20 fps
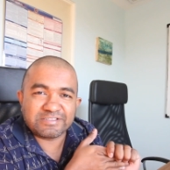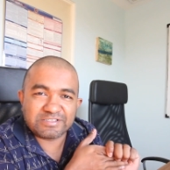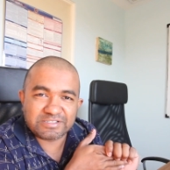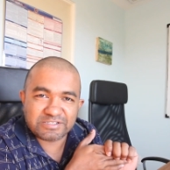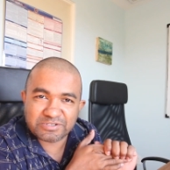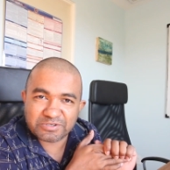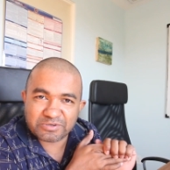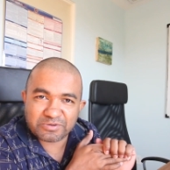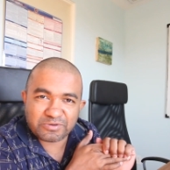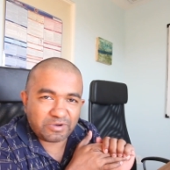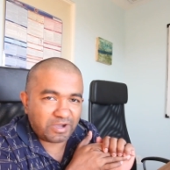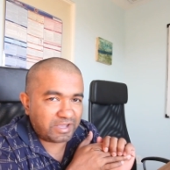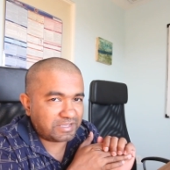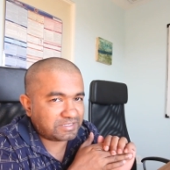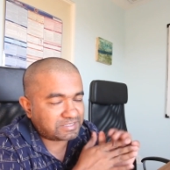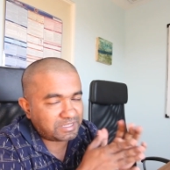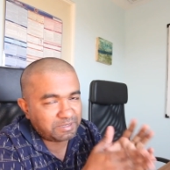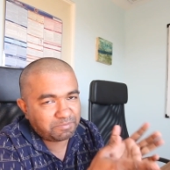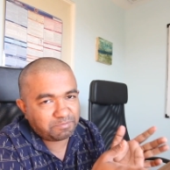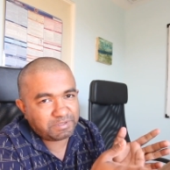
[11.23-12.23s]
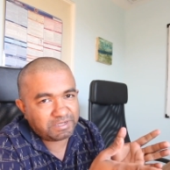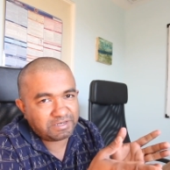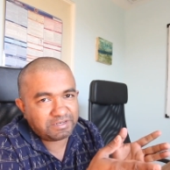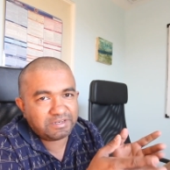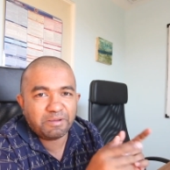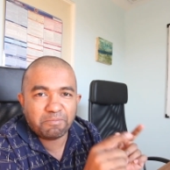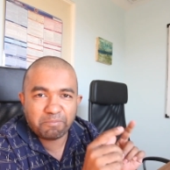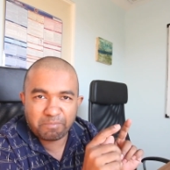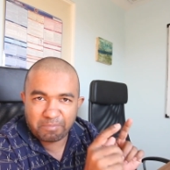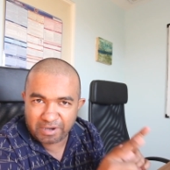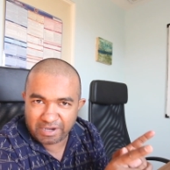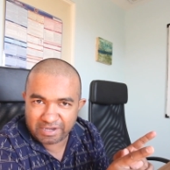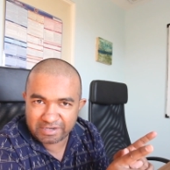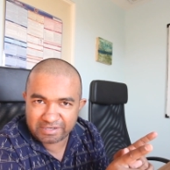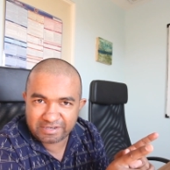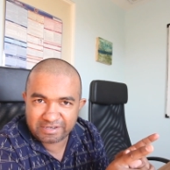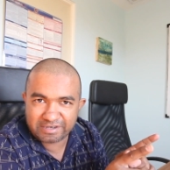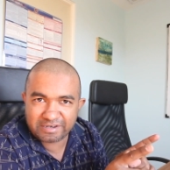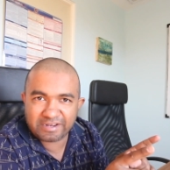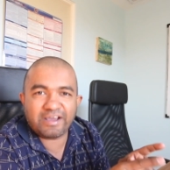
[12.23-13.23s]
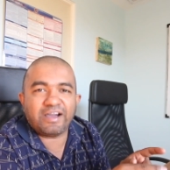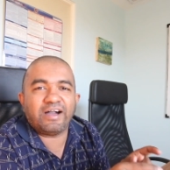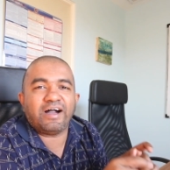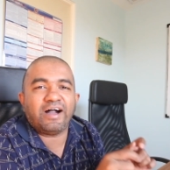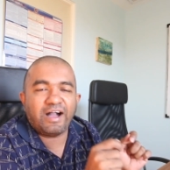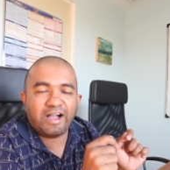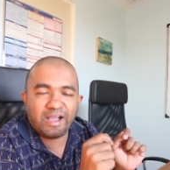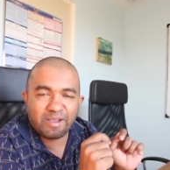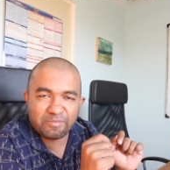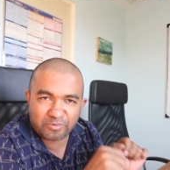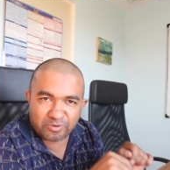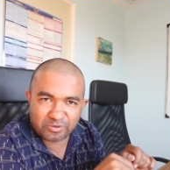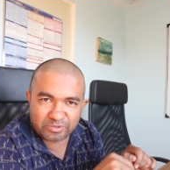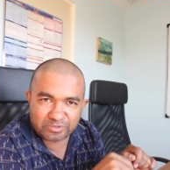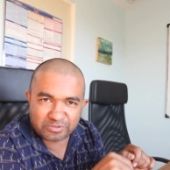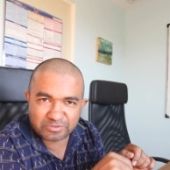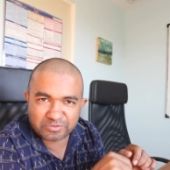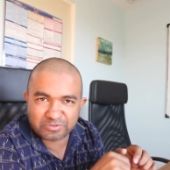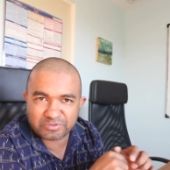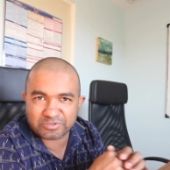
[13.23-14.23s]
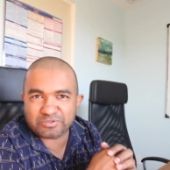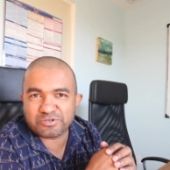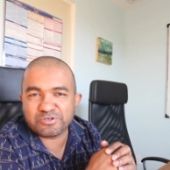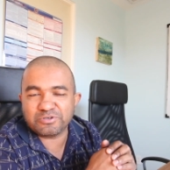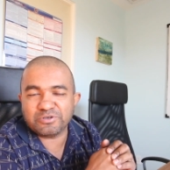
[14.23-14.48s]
So I skipped it, but I'm going to do it